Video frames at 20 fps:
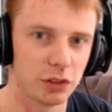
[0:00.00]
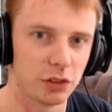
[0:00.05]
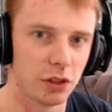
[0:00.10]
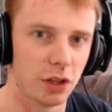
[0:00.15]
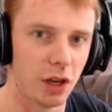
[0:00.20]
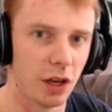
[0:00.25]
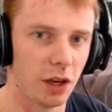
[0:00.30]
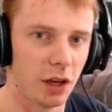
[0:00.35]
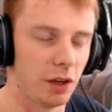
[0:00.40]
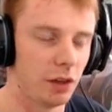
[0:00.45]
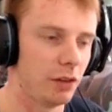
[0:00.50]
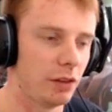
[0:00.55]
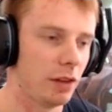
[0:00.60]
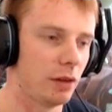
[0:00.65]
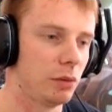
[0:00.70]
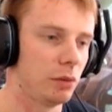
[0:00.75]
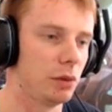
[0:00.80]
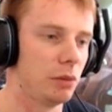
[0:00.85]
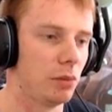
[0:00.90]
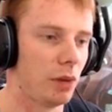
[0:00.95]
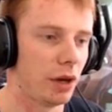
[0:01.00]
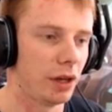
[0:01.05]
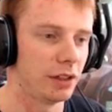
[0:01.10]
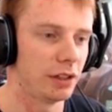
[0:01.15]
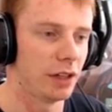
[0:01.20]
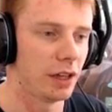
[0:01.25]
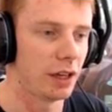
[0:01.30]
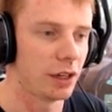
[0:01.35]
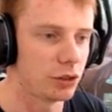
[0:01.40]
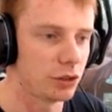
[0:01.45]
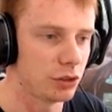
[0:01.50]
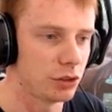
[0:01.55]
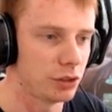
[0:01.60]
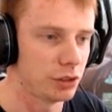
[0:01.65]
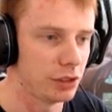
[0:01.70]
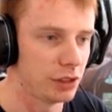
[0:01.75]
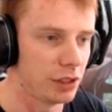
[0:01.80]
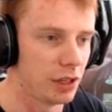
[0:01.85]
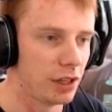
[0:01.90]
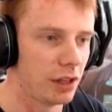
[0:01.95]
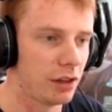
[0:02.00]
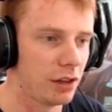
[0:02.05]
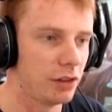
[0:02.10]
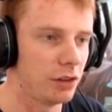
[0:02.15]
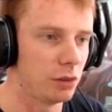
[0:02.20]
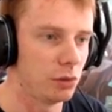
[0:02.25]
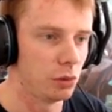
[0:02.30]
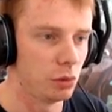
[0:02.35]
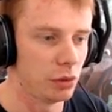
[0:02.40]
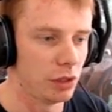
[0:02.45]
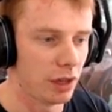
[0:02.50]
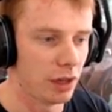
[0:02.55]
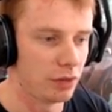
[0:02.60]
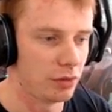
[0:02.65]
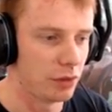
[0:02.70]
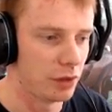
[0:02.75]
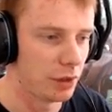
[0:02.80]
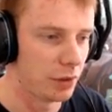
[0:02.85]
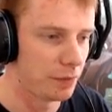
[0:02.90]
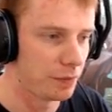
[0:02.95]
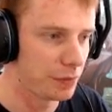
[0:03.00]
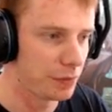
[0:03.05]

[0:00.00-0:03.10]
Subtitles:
that we might actually think we would have there.